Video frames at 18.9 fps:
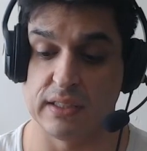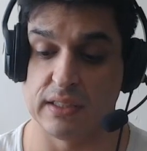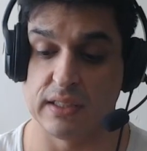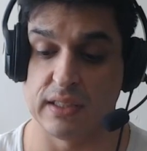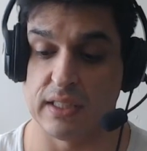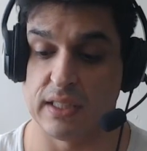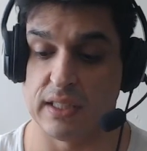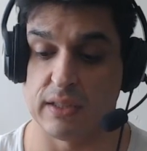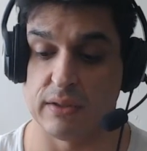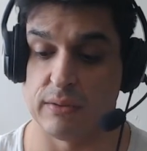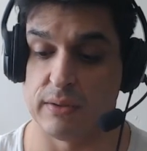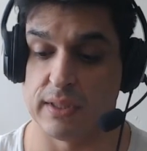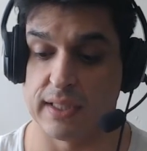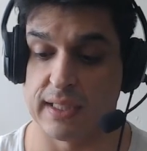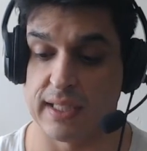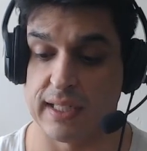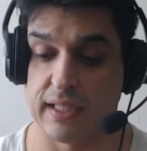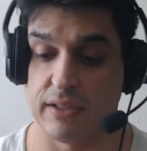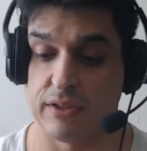I don't want to
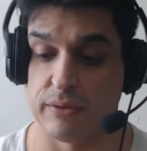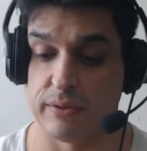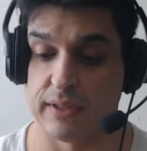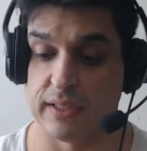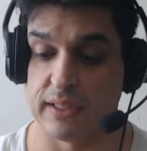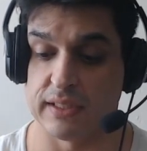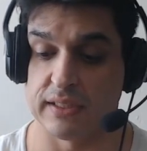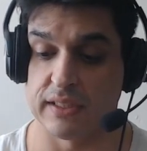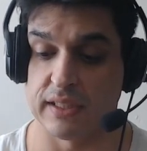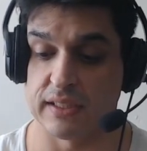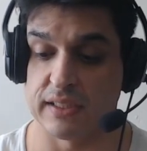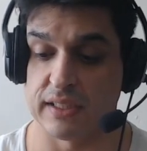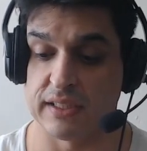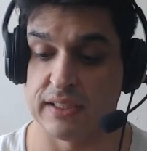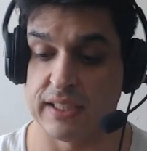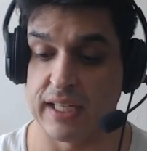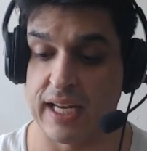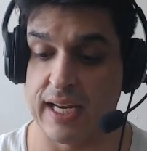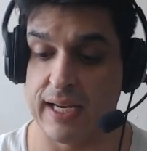get into it. It's the
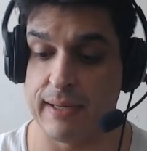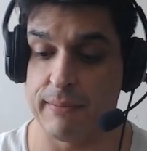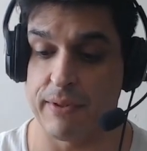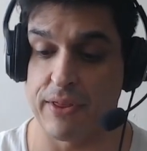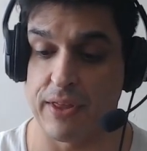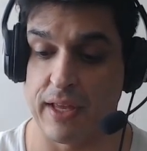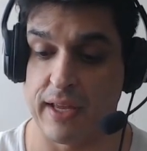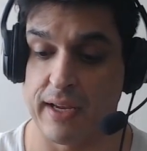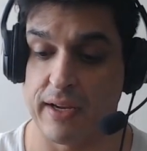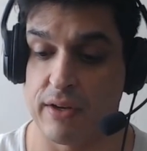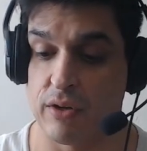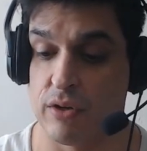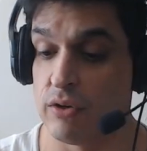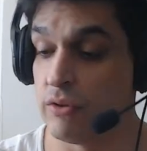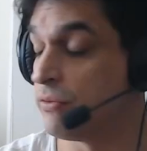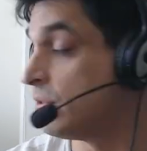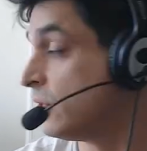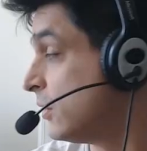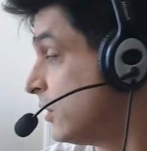same thing
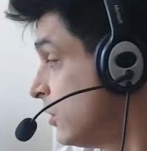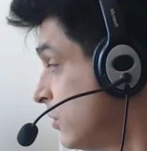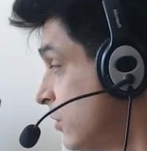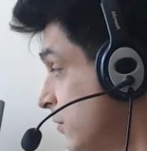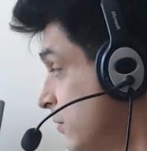over and over